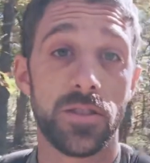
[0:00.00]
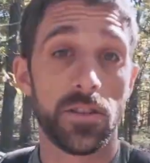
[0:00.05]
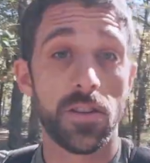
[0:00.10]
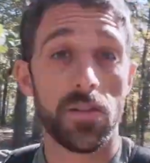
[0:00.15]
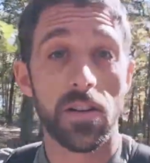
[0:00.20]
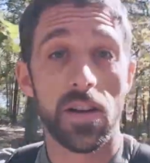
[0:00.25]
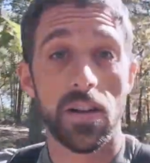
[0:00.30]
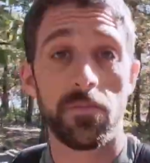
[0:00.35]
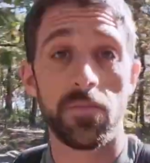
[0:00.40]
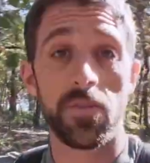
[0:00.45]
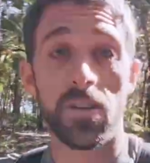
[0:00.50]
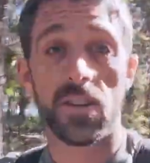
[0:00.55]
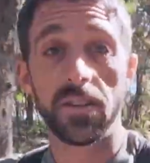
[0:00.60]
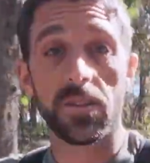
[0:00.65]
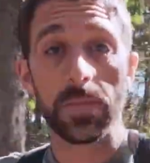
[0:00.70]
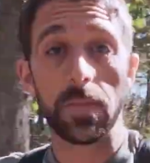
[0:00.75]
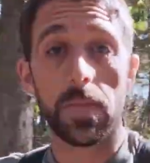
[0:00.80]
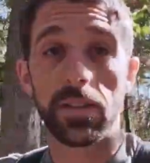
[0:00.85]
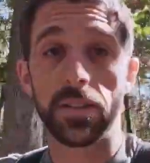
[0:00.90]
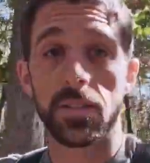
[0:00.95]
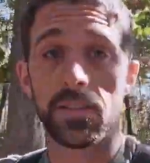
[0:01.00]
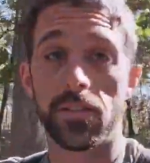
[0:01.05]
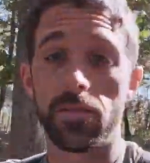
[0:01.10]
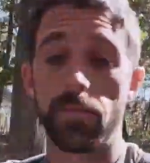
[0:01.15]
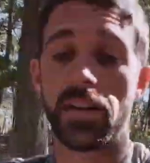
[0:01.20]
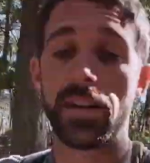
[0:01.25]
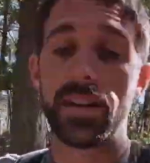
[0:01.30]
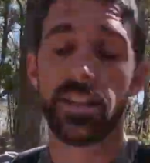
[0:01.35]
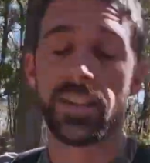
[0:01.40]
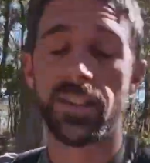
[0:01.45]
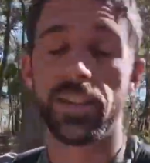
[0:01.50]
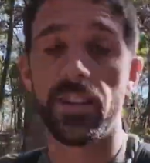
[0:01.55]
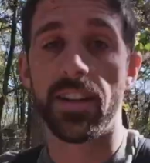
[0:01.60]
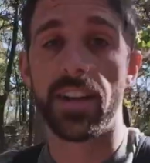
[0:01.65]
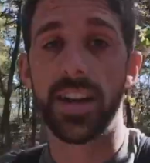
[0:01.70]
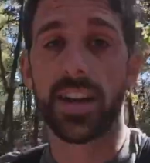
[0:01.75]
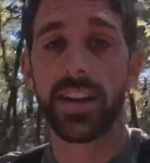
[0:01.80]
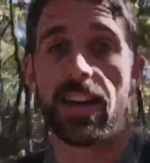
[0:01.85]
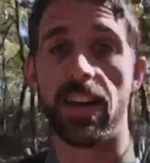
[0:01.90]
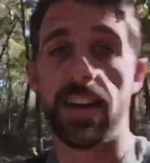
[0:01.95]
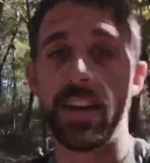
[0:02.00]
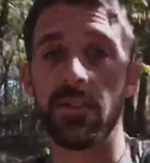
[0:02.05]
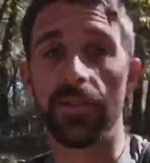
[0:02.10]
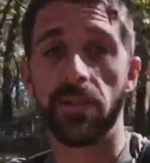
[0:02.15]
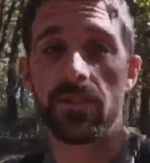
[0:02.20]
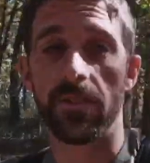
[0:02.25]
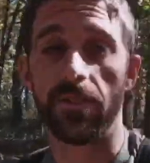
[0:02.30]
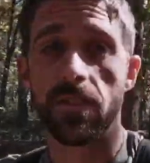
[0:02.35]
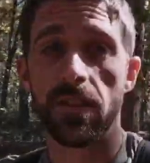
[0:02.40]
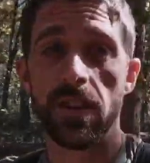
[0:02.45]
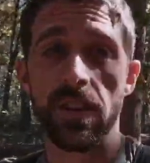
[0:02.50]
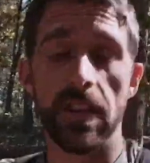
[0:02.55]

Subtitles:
no, I'm not sponsored by DJI at all.